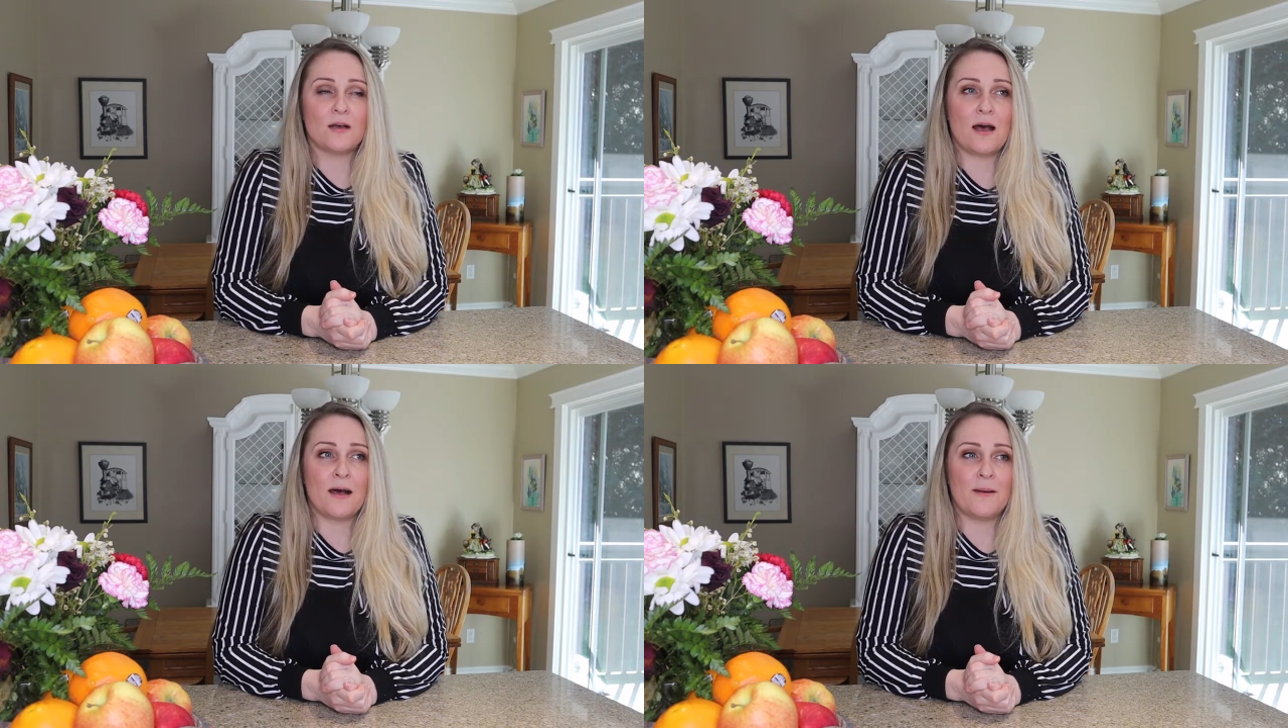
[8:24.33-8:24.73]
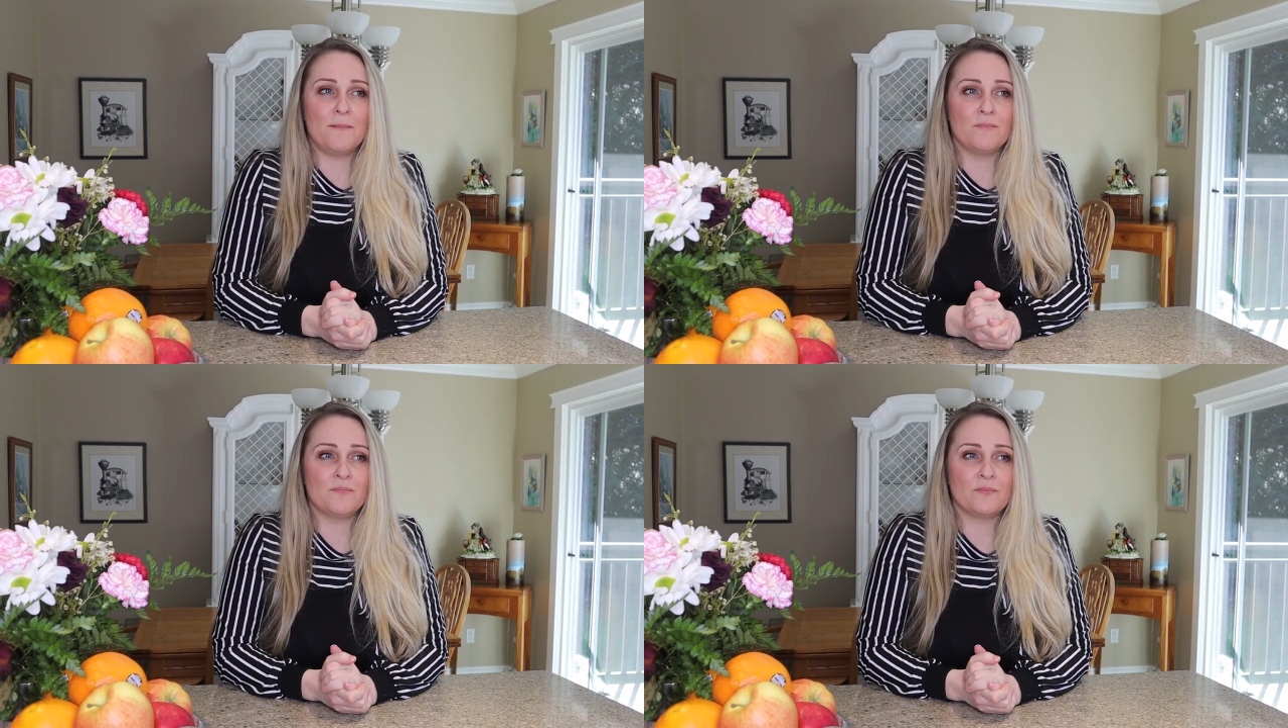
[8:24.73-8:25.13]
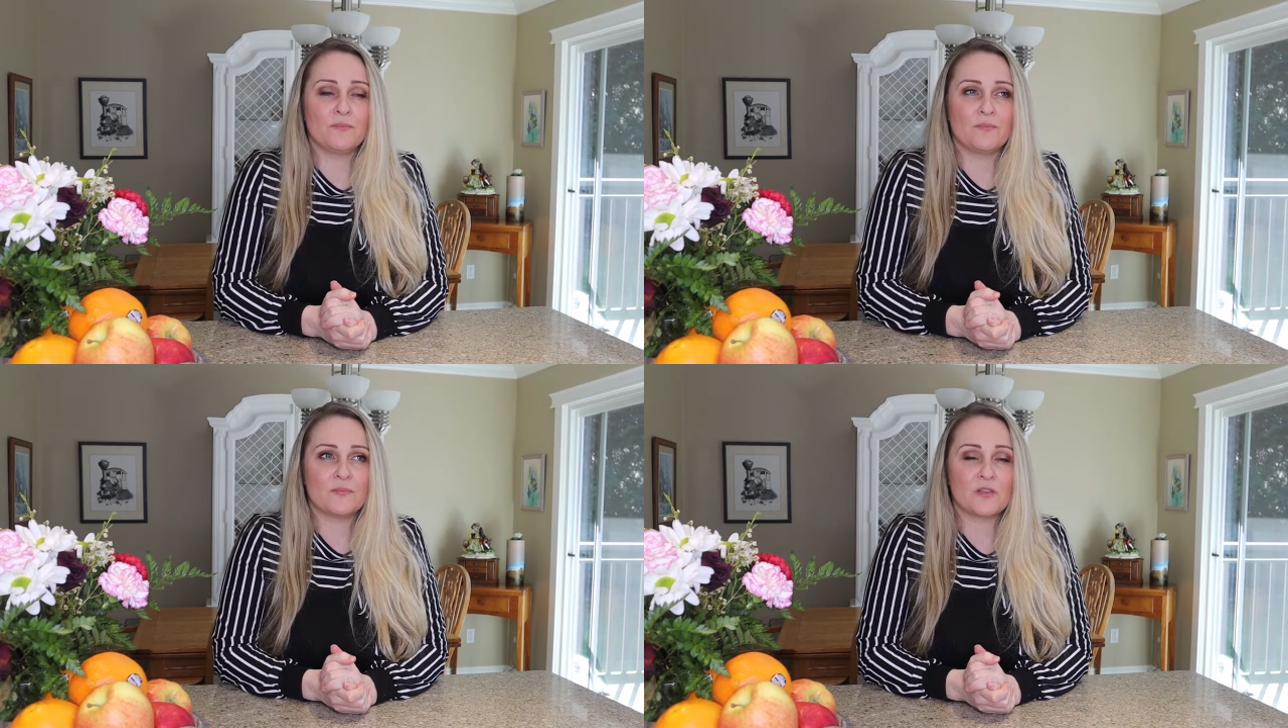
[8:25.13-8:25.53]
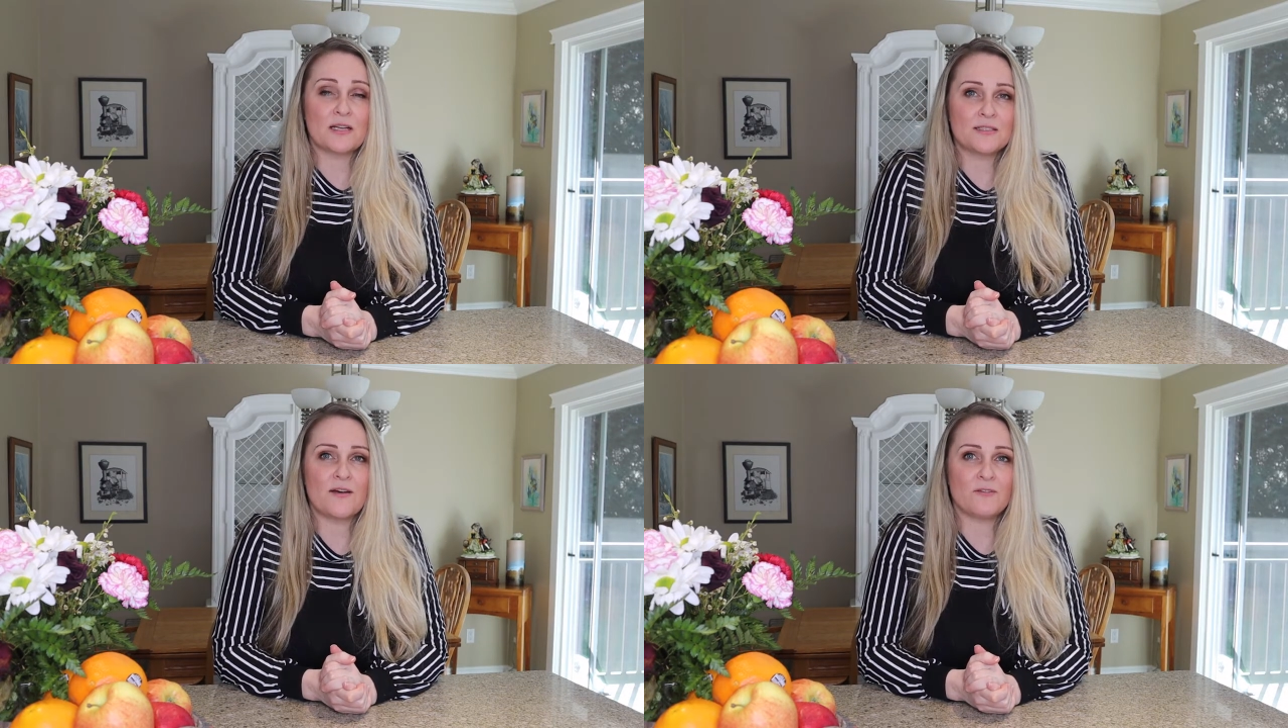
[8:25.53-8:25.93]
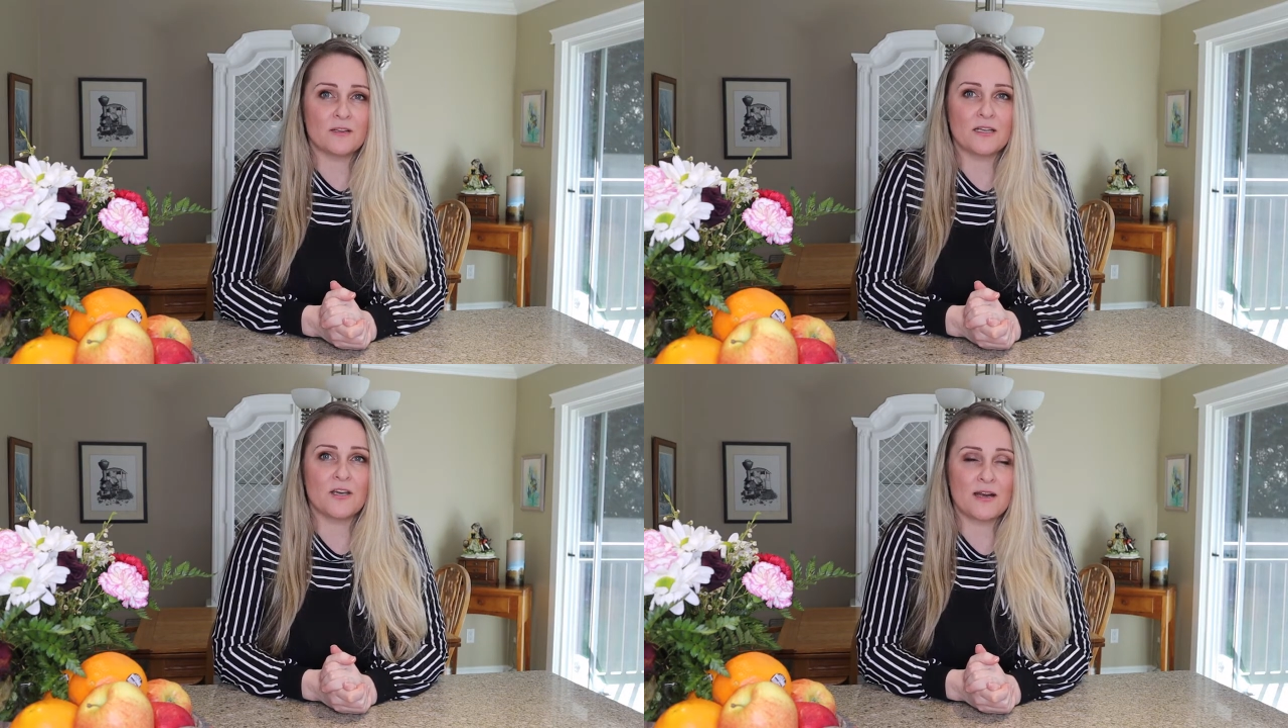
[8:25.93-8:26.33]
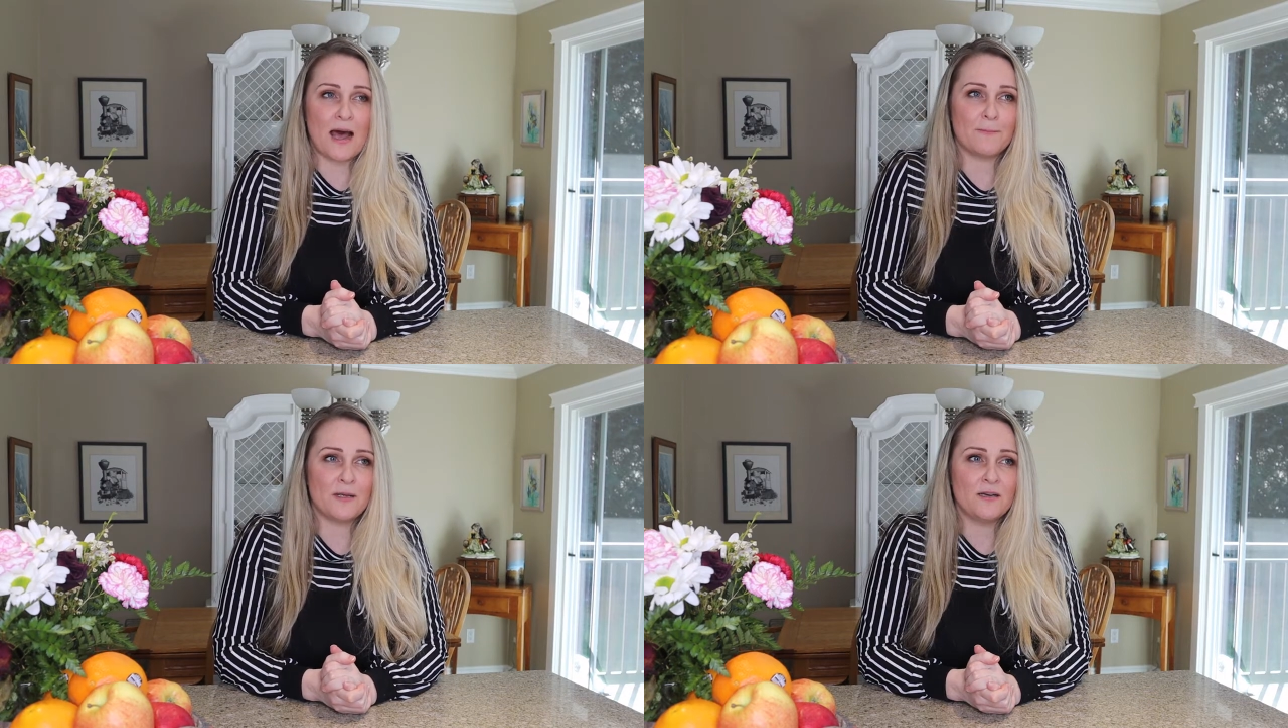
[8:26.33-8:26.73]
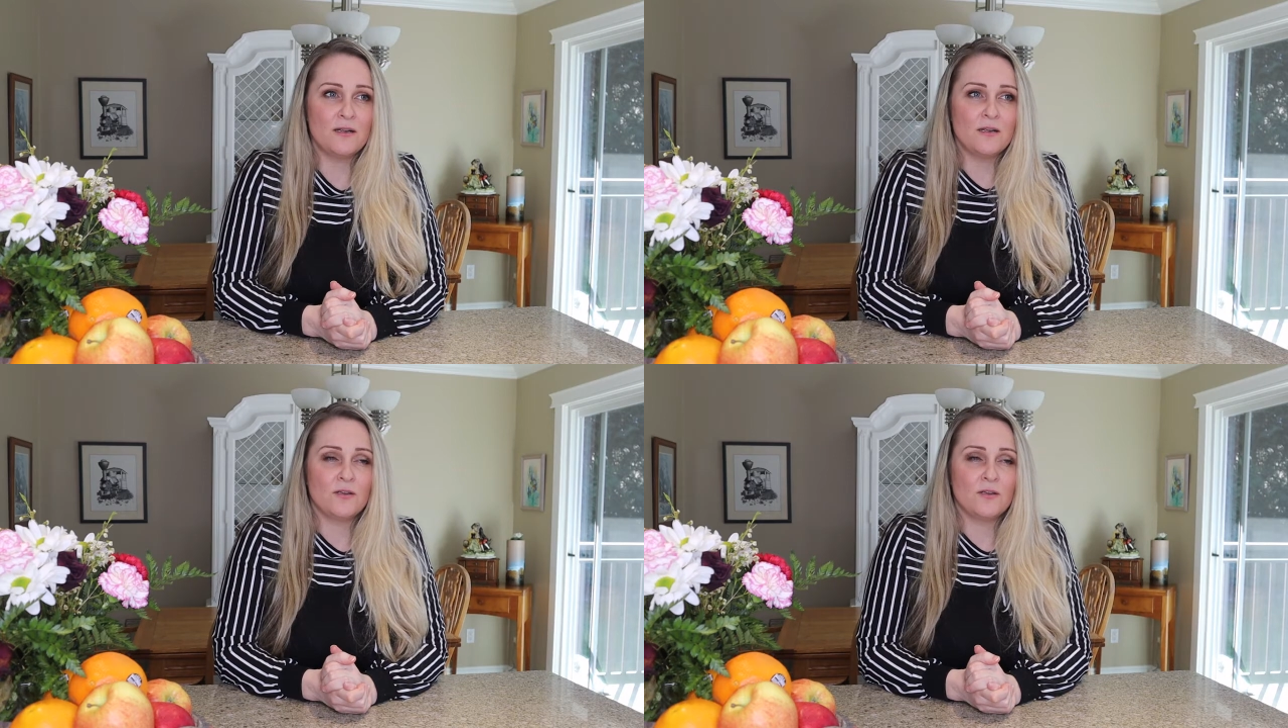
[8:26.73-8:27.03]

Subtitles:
That definitely could happen.